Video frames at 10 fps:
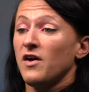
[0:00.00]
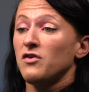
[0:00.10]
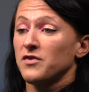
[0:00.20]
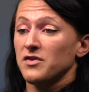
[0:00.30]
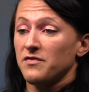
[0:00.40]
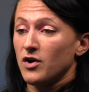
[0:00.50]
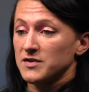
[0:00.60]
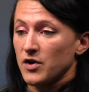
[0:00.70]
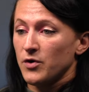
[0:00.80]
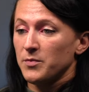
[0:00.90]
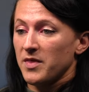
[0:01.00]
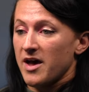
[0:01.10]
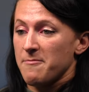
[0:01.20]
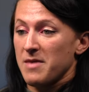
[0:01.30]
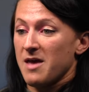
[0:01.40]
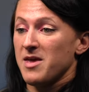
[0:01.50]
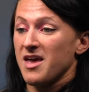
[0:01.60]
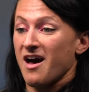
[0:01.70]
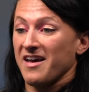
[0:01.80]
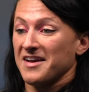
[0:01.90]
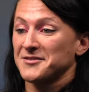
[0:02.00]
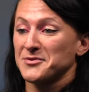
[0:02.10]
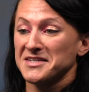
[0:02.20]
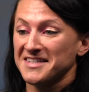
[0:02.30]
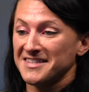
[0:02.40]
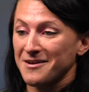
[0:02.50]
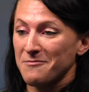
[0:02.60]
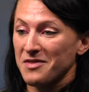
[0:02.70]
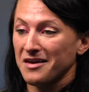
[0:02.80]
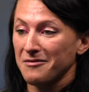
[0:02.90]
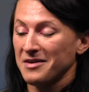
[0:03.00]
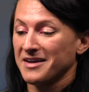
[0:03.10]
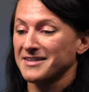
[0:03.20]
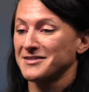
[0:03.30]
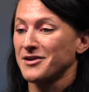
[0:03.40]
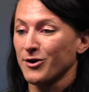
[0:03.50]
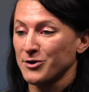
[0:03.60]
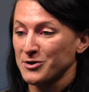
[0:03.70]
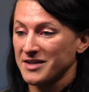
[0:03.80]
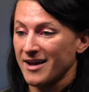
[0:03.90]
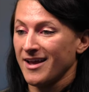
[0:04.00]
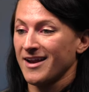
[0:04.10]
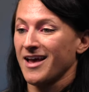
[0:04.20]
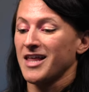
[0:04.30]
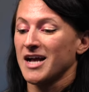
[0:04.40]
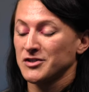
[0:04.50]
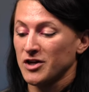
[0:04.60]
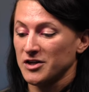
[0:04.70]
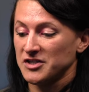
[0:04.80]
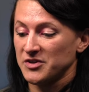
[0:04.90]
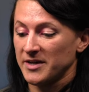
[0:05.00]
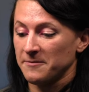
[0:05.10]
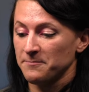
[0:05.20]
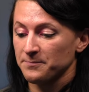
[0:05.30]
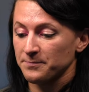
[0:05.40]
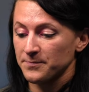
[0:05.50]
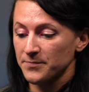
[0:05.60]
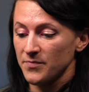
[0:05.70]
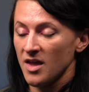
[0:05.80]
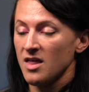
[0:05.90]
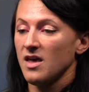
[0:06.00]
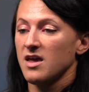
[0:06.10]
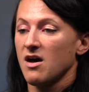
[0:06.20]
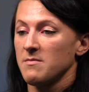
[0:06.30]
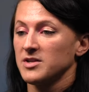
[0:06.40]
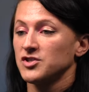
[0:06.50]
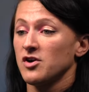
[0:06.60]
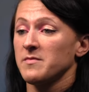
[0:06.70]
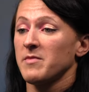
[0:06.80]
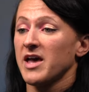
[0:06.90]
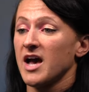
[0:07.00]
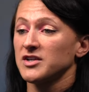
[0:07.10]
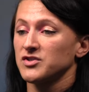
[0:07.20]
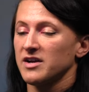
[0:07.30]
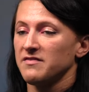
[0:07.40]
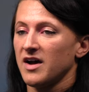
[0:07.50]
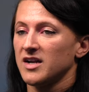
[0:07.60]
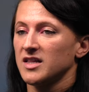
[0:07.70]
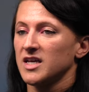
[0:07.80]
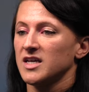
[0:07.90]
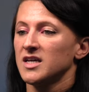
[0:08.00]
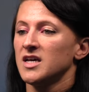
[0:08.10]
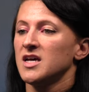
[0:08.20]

fell for the false hope that maybe I had twisted something because a doctor said it and I latched onto it. They come and show me my x ray finally.